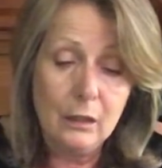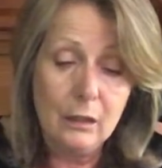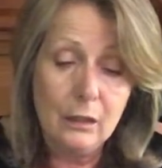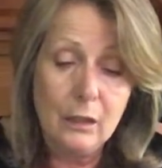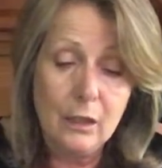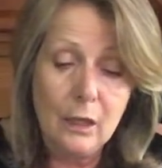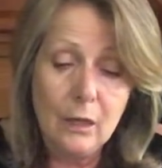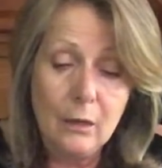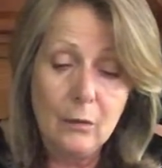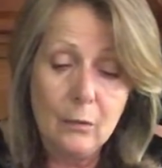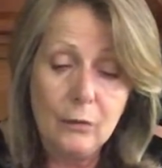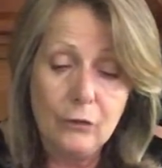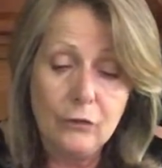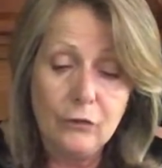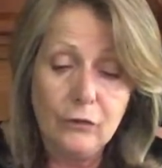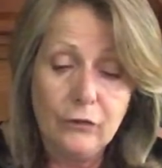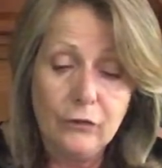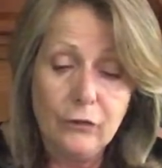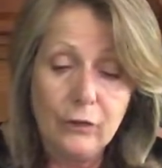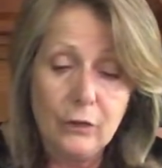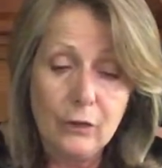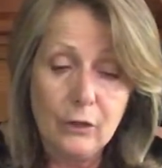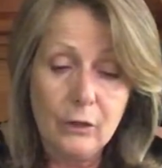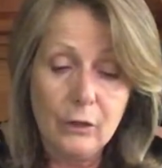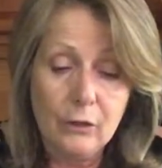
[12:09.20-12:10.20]
Now we're just
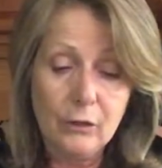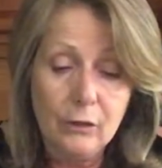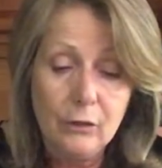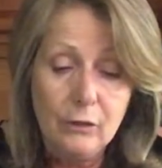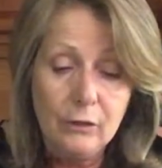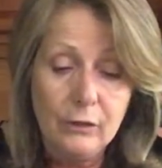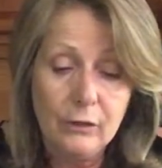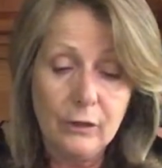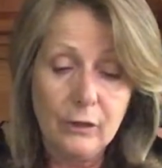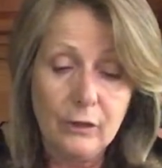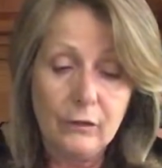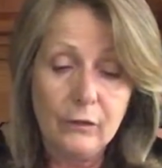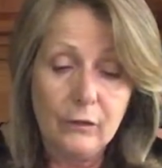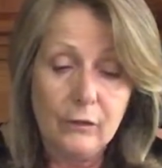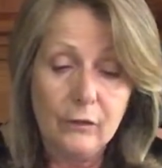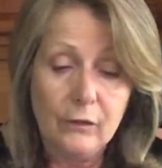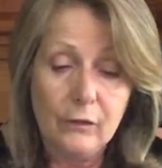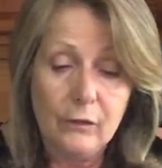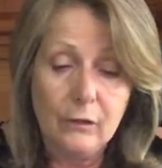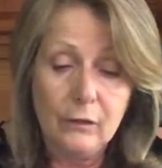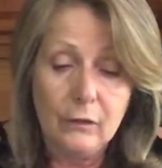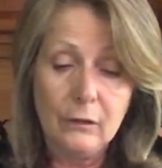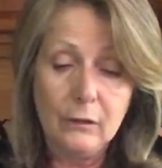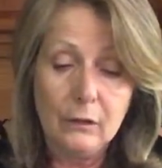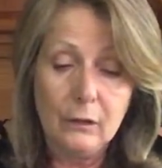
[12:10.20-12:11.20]
going to cook this
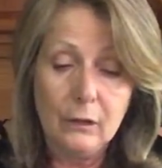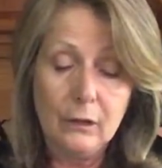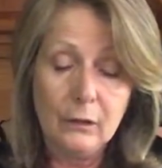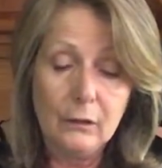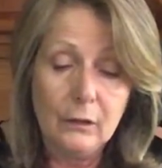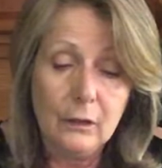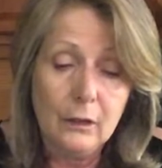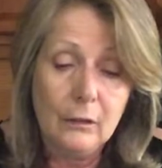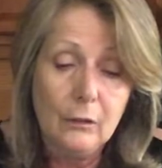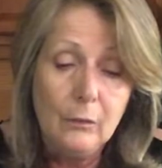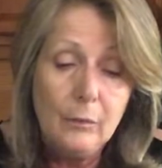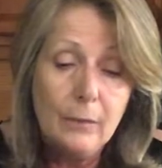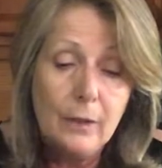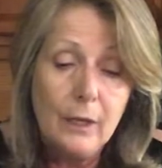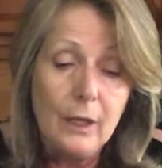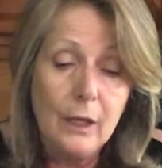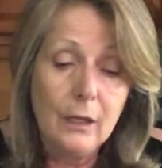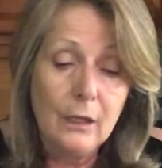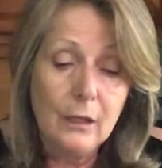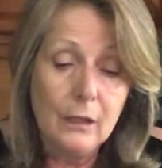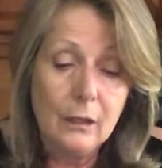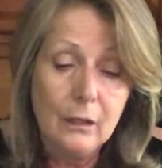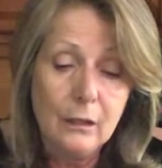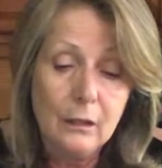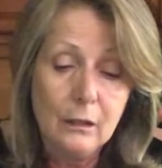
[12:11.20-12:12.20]
a little bit
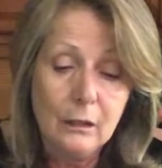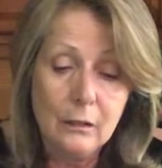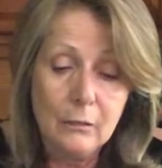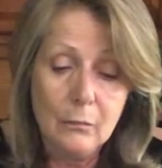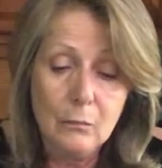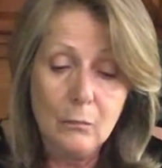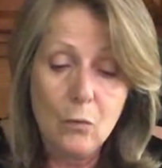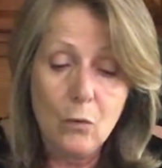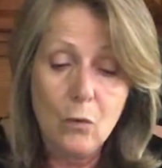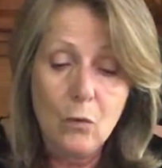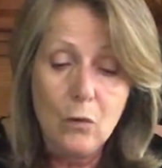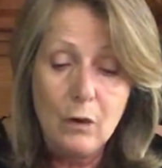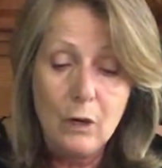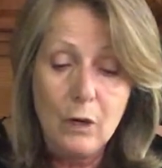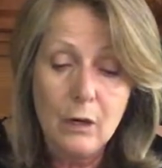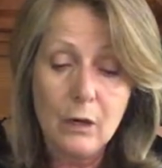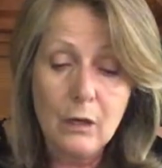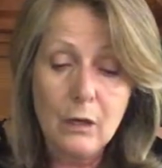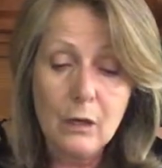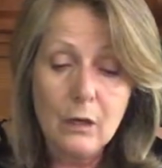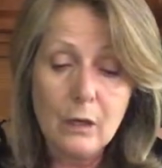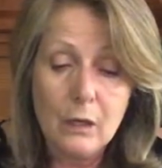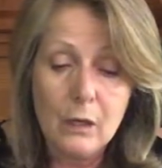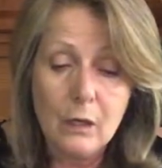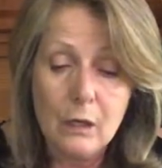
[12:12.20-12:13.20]
more.
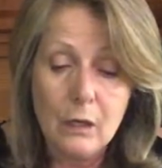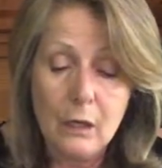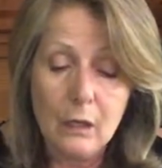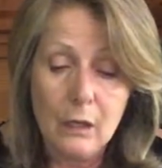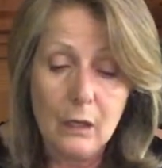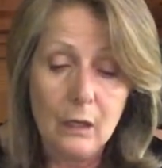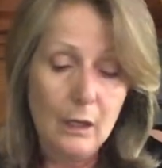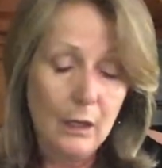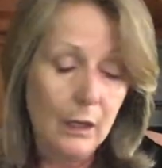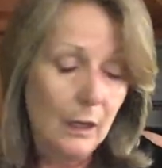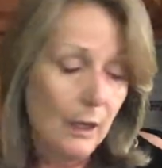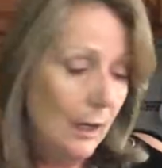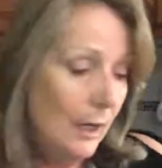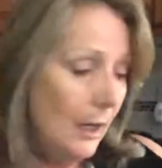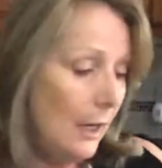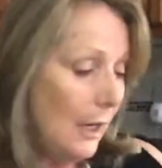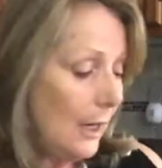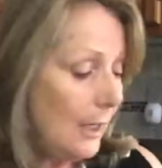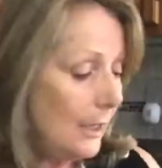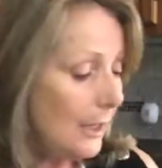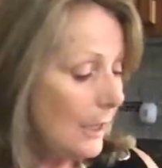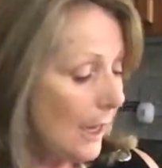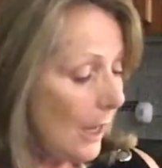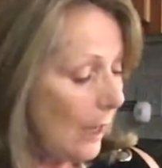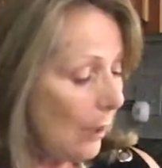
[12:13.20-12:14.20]

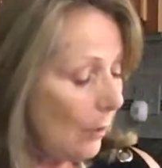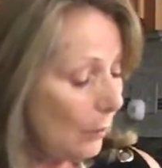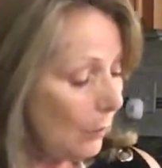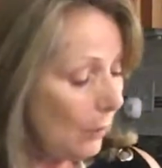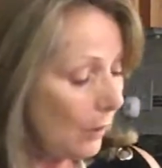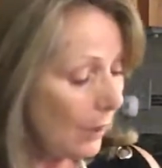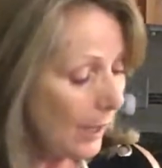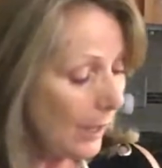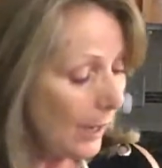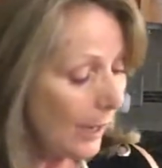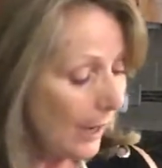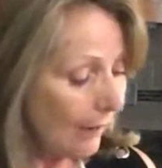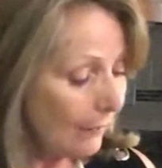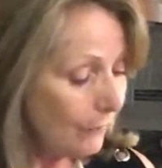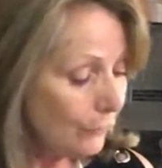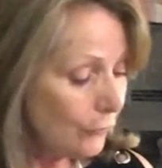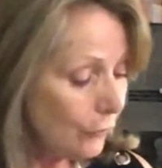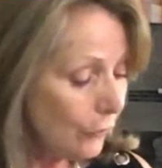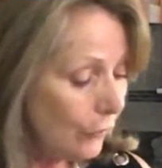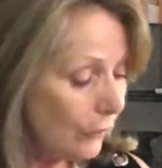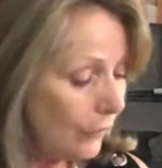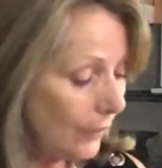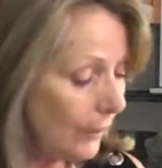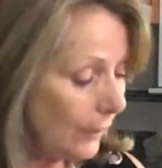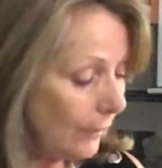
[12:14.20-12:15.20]
Now, after
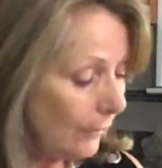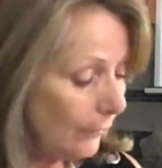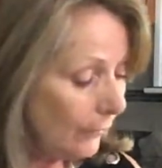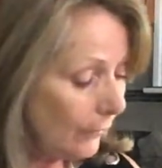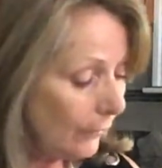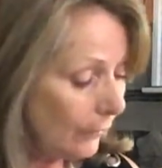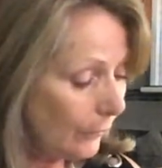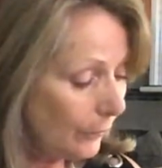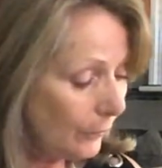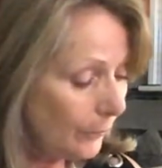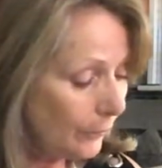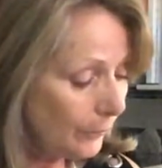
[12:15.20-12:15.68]
this,